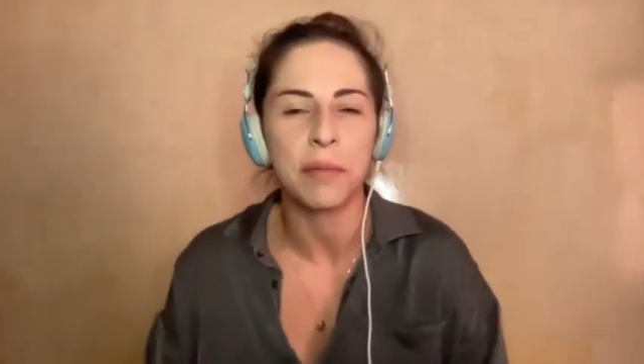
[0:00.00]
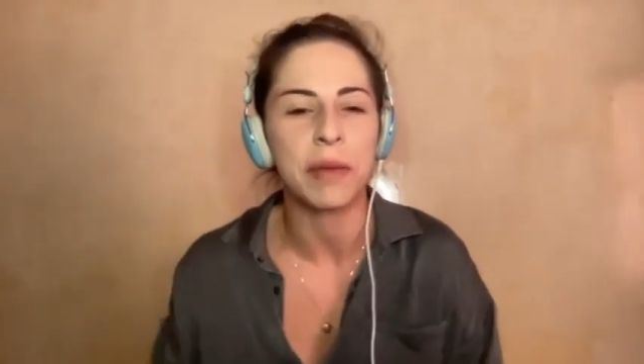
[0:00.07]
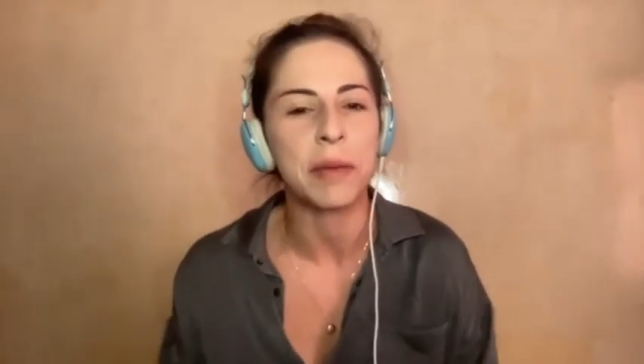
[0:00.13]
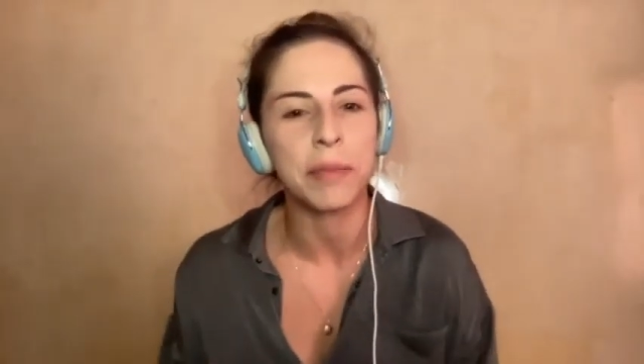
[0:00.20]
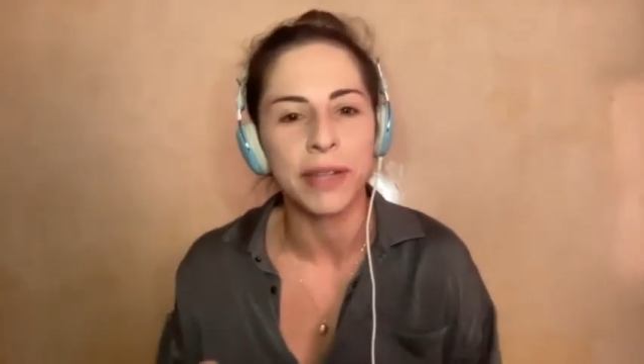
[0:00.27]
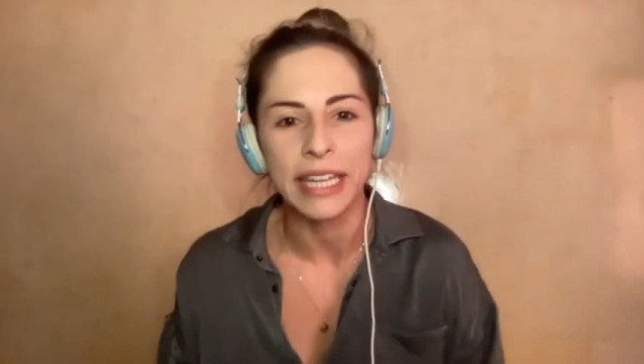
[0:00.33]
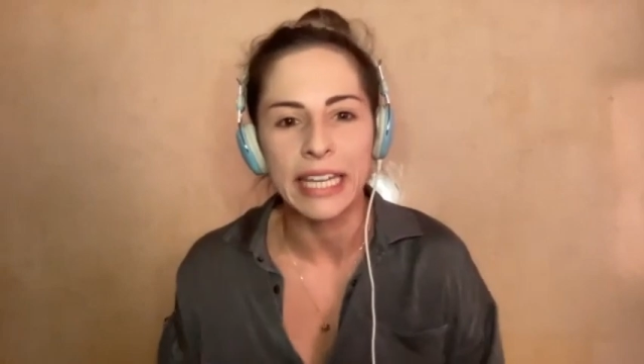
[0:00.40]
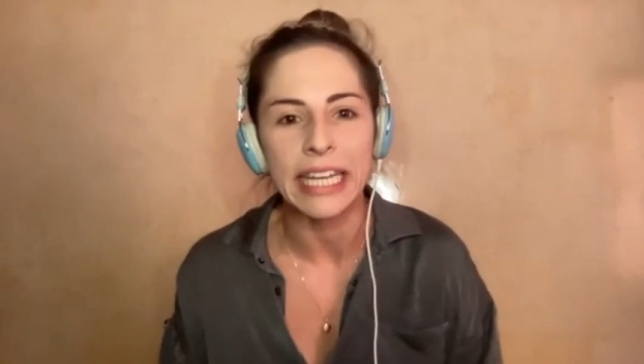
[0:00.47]

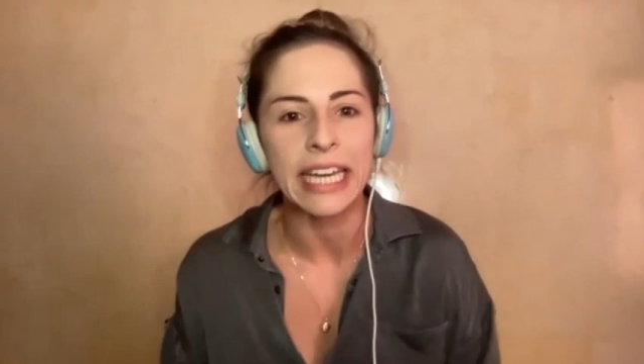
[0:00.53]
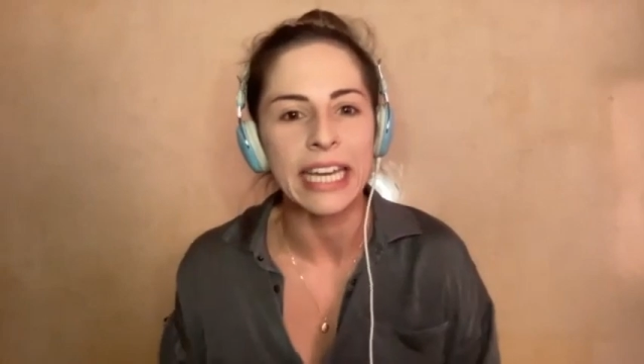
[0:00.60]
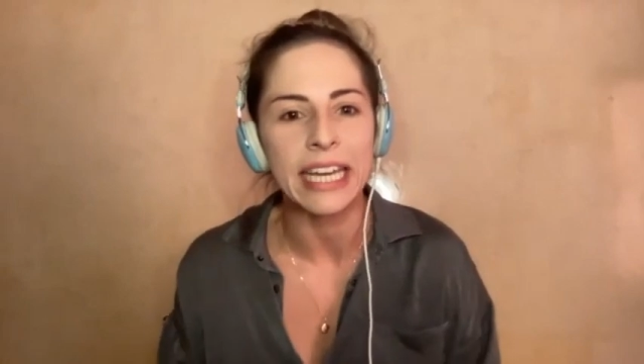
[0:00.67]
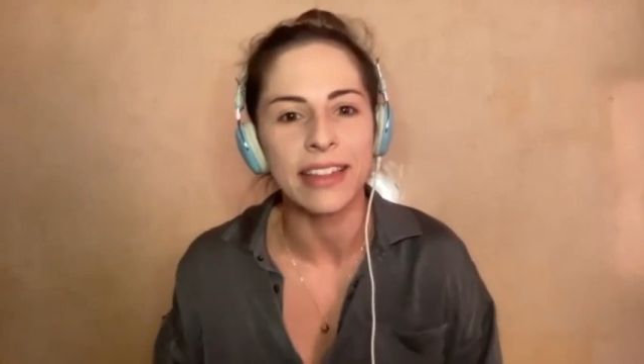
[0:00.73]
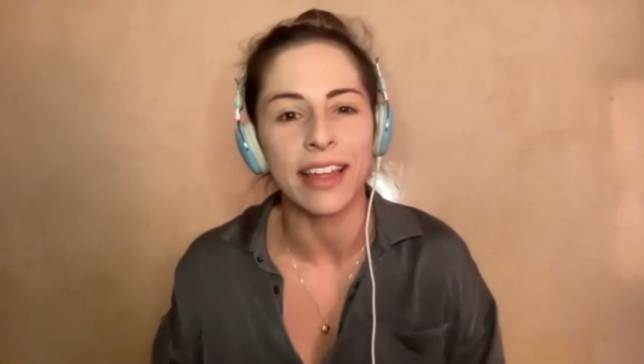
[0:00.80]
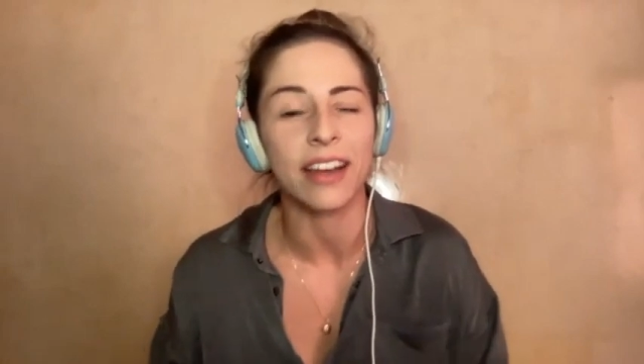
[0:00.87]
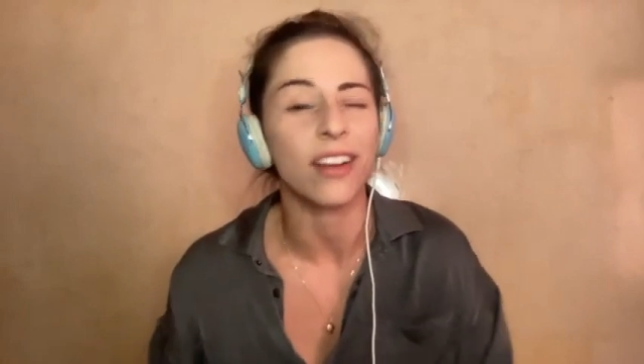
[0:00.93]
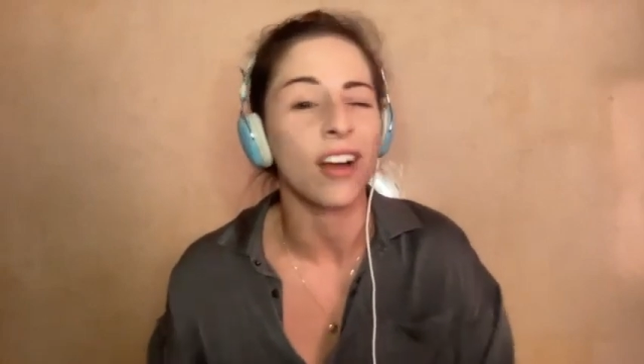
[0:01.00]
people need
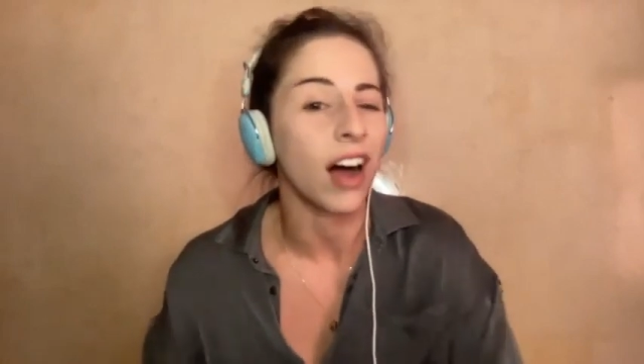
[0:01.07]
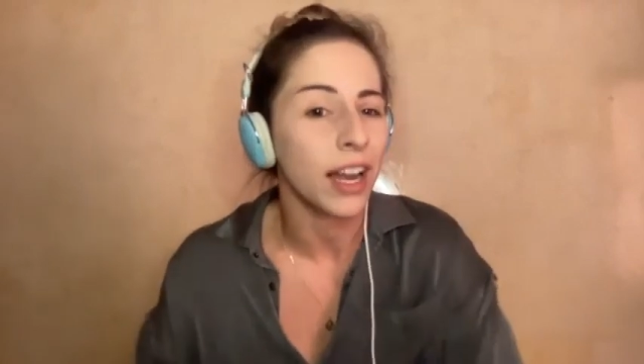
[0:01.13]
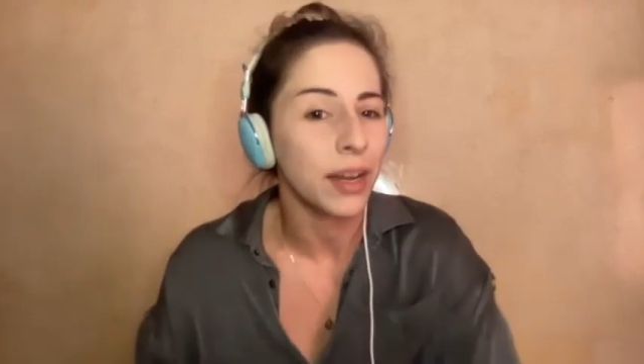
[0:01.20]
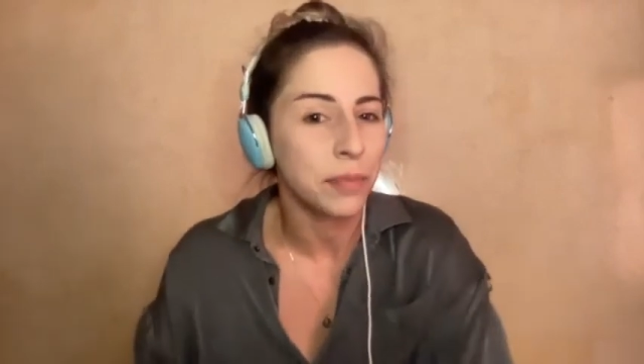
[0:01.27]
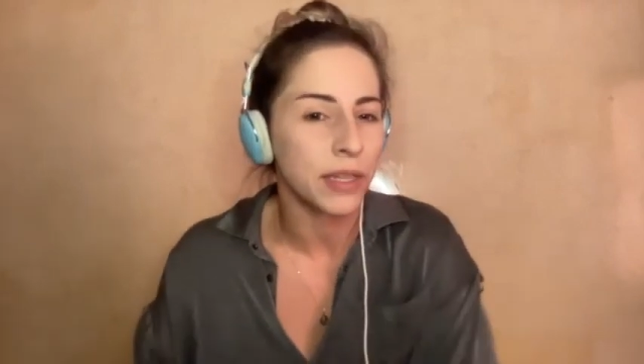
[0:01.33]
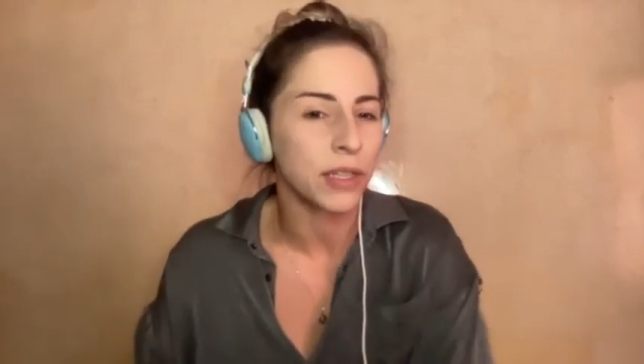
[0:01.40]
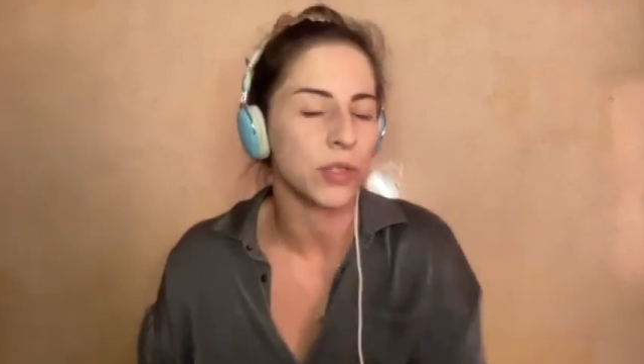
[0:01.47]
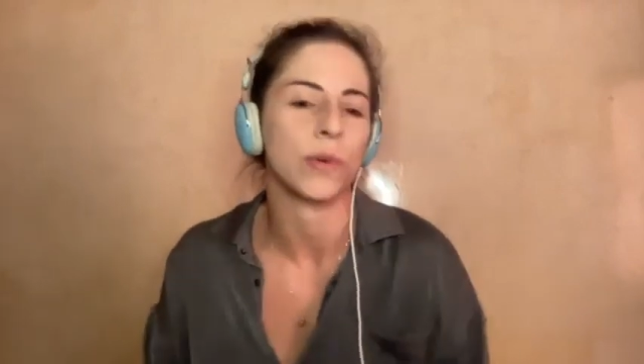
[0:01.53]
that can't
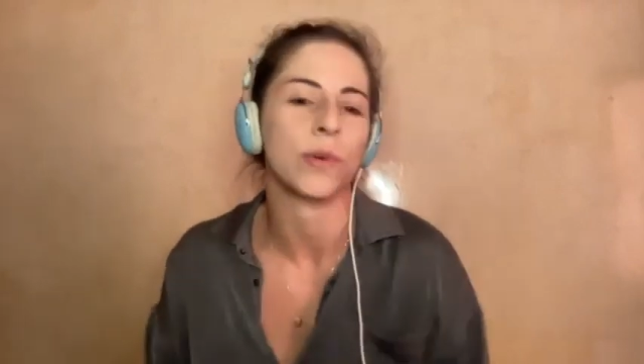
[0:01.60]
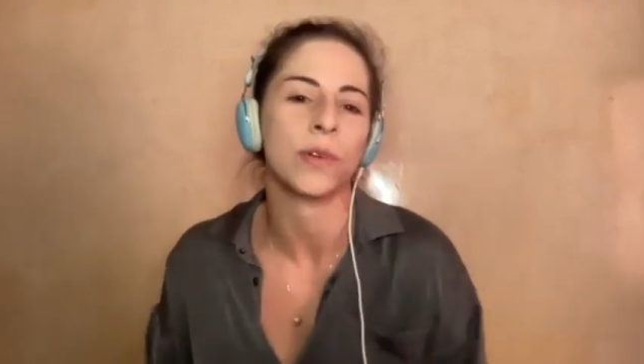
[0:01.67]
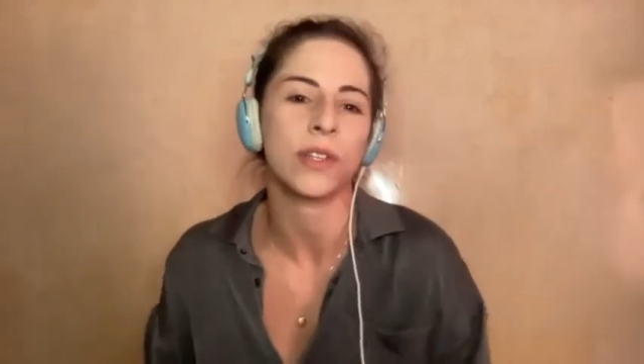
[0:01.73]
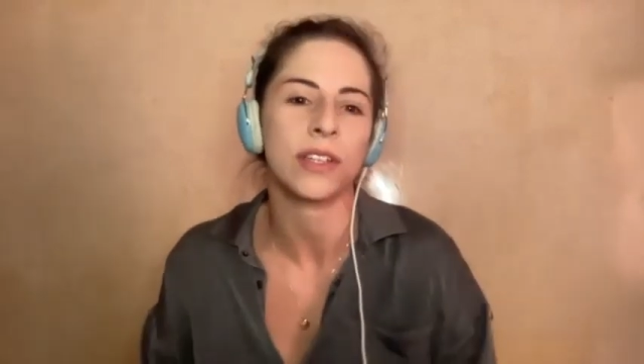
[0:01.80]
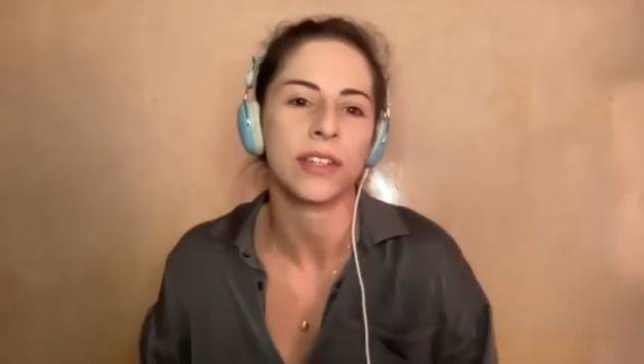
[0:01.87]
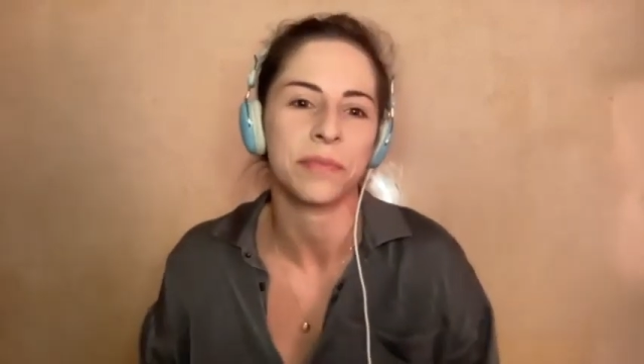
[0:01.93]
be taught?